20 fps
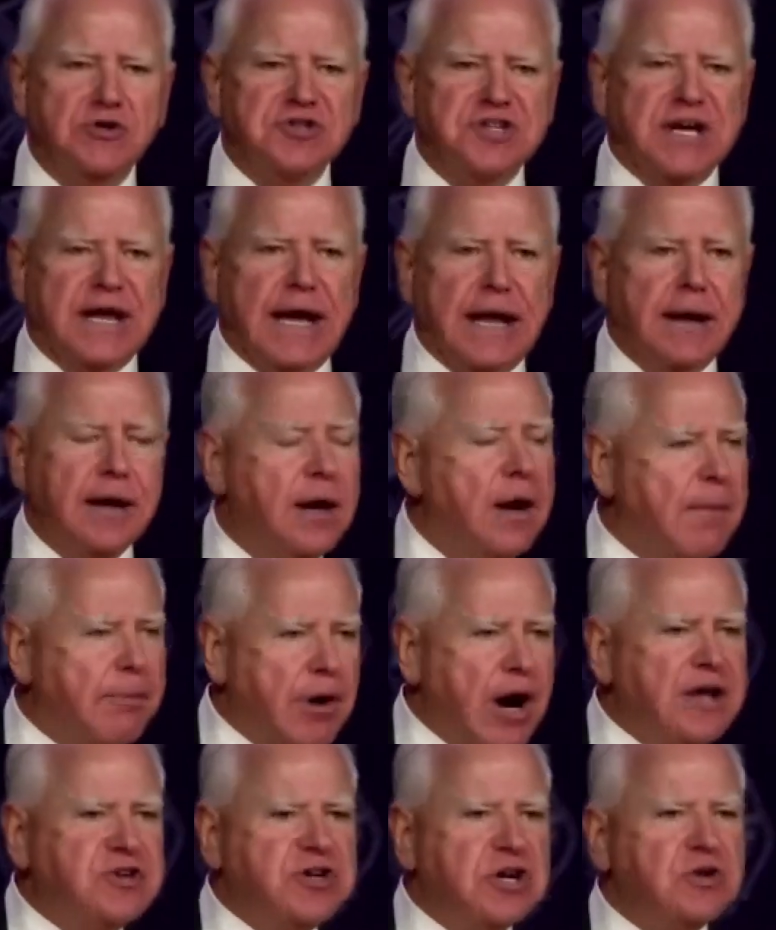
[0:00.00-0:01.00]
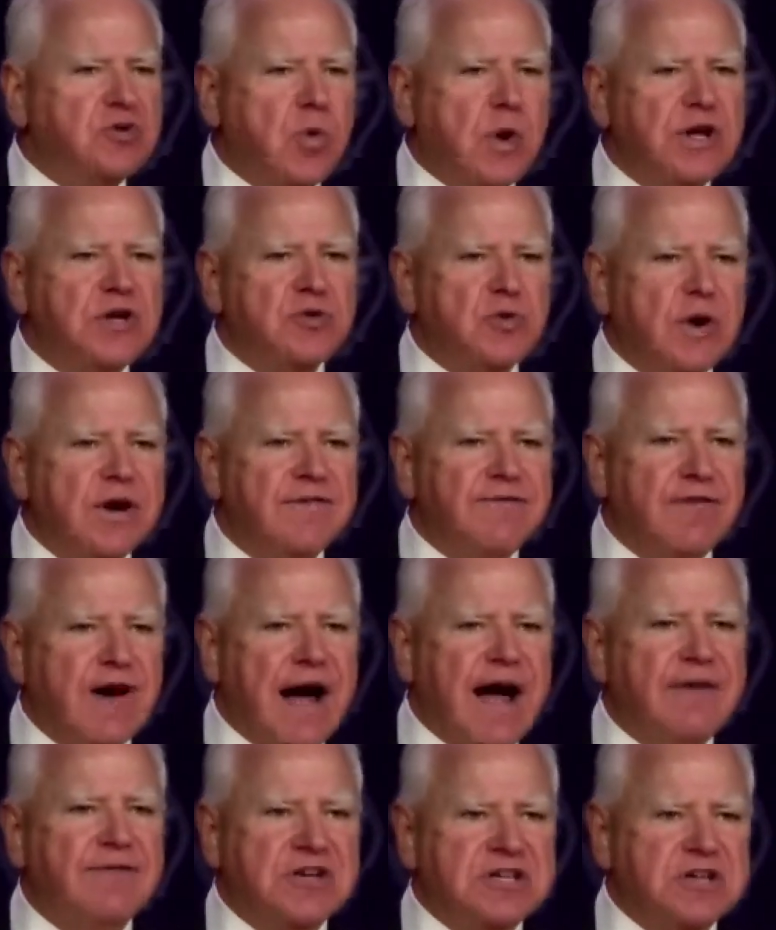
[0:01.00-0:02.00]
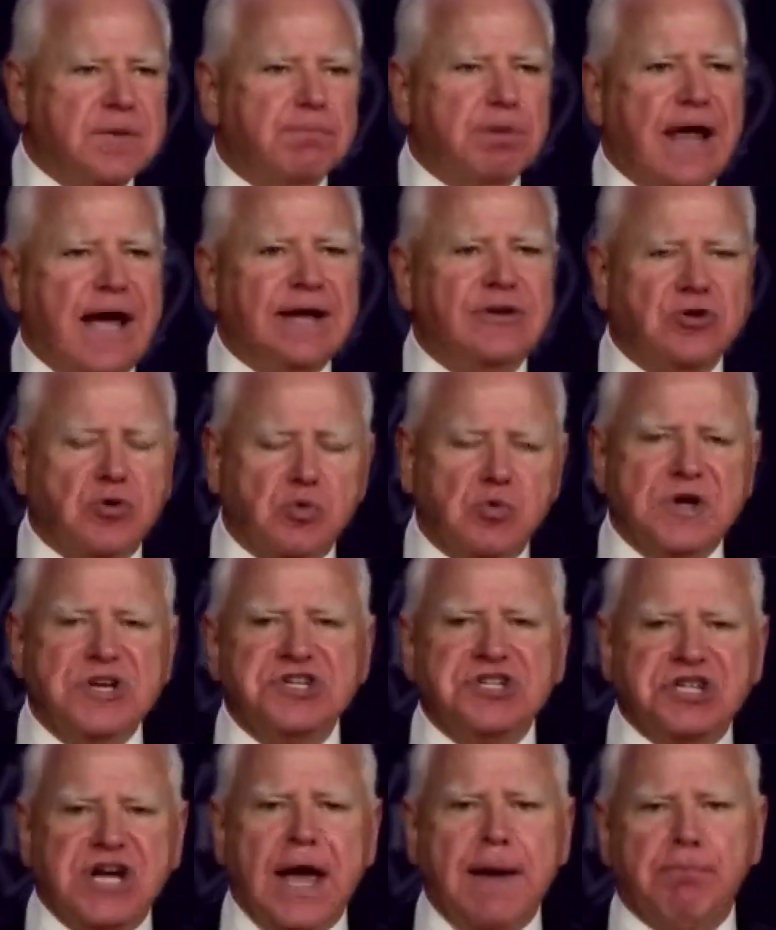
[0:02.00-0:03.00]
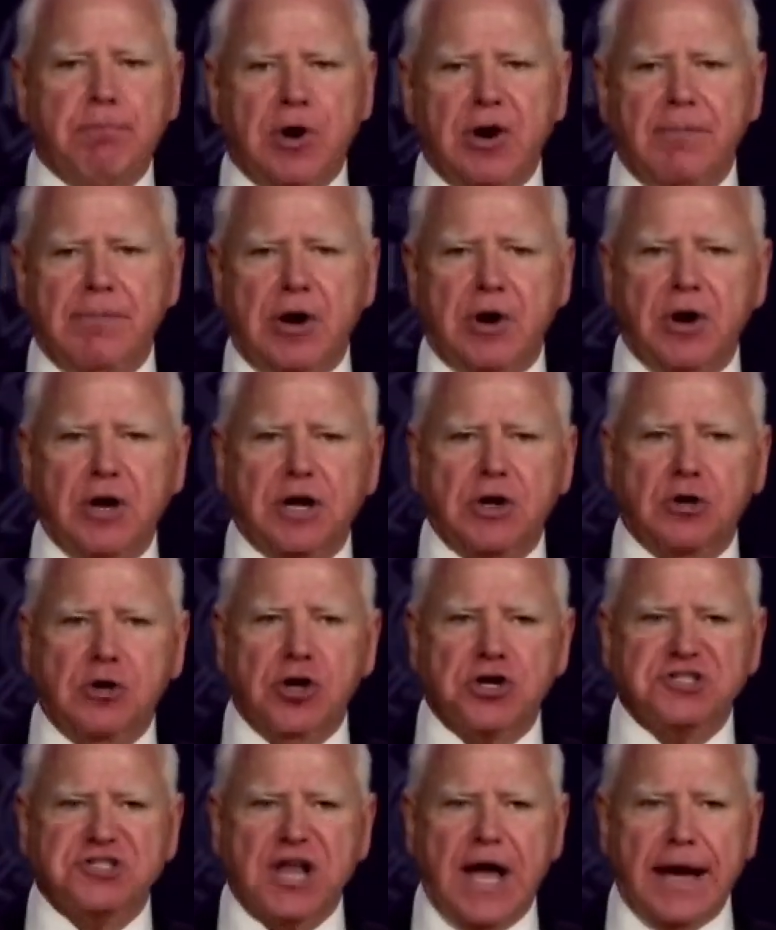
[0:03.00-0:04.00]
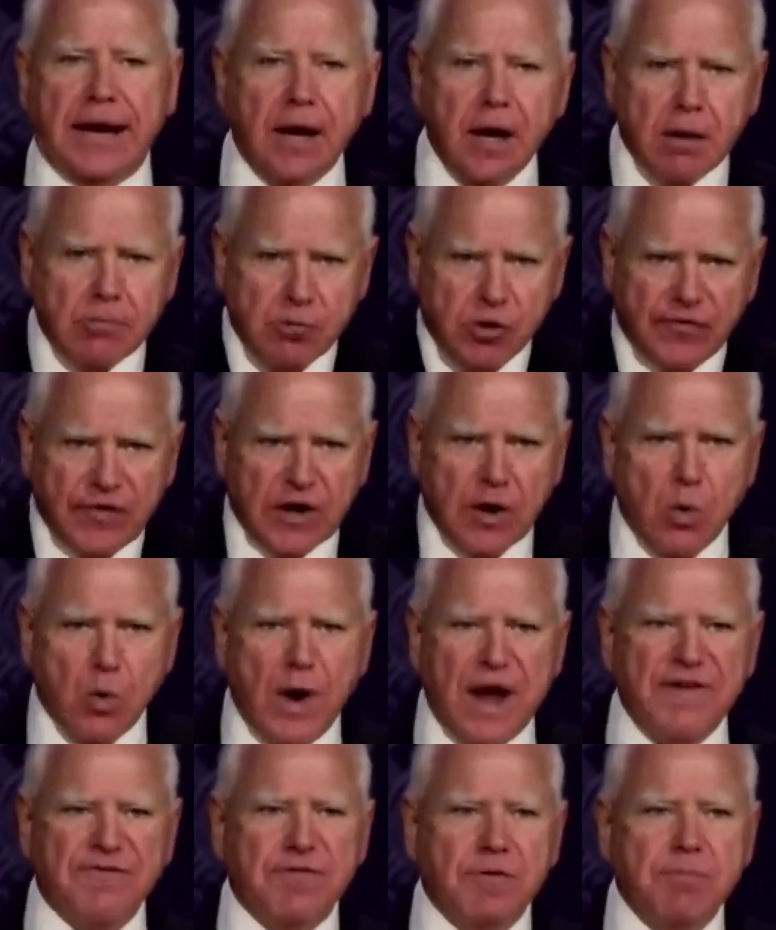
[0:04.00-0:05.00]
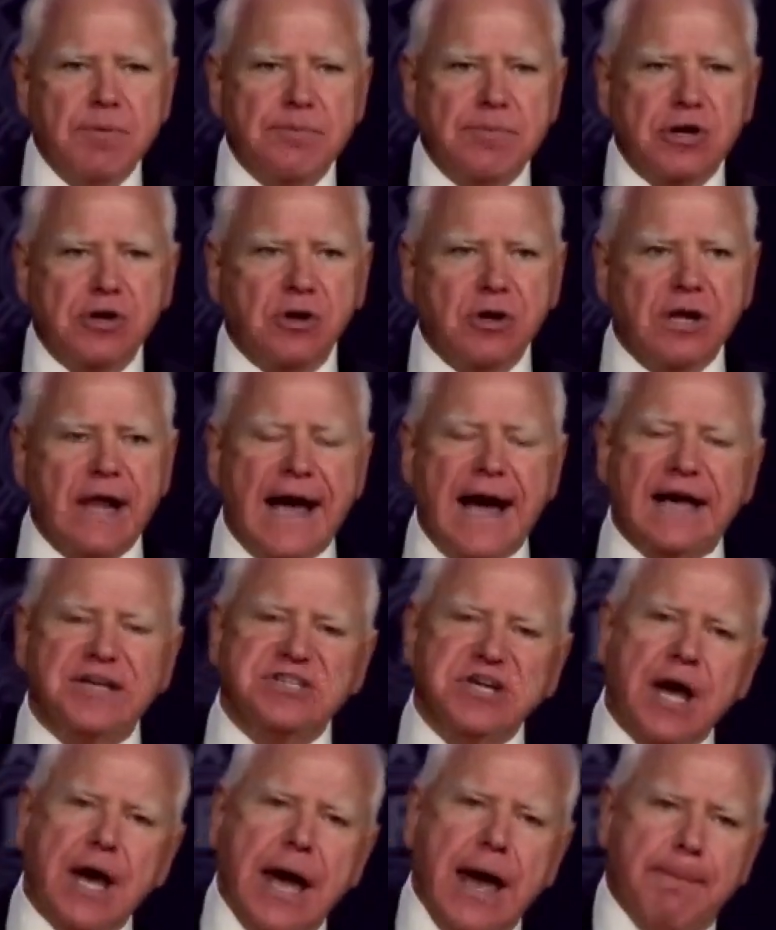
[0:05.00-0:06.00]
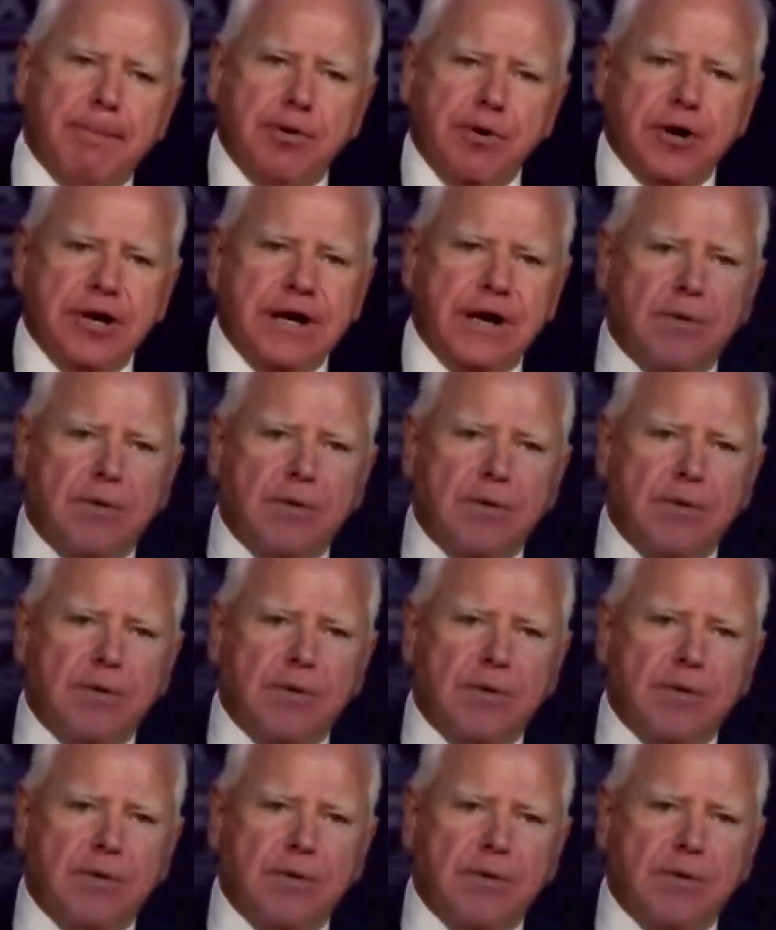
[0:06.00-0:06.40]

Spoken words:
$210,000 income from January of 2023 through August of this year. That is from